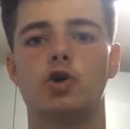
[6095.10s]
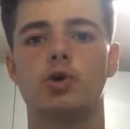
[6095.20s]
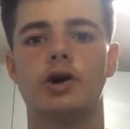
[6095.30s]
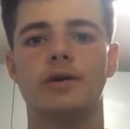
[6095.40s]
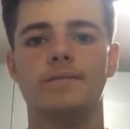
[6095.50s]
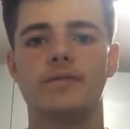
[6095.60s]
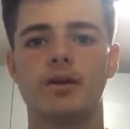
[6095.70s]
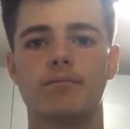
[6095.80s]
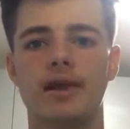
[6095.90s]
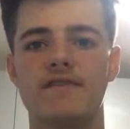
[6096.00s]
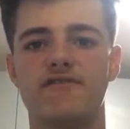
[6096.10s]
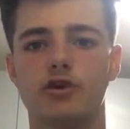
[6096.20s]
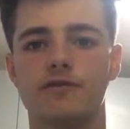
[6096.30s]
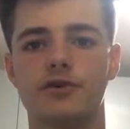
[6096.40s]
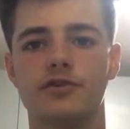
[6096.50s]
a corner.
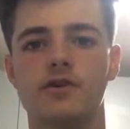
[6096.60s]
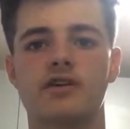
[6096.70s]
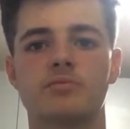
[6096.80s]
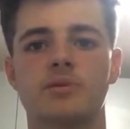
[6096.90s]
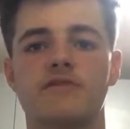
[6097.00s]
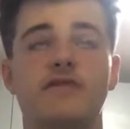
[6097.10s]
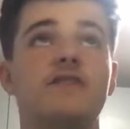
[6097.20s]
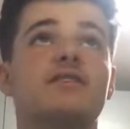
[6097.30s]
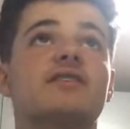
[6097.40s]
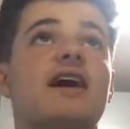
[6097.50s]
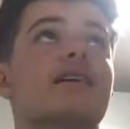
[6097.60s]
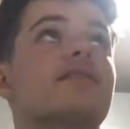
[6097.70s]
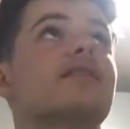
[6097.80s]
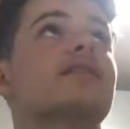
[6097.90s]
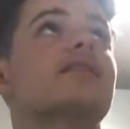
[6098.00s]
Play 4-4-2. That's my
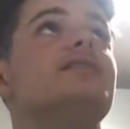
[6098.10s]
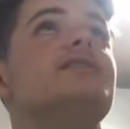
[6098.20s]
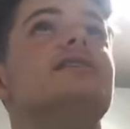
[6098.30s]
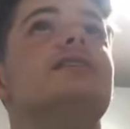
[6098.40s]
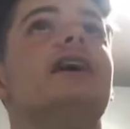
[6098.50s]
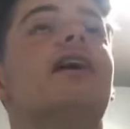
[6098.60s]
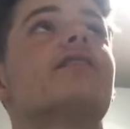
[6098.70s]
FIFA tactic.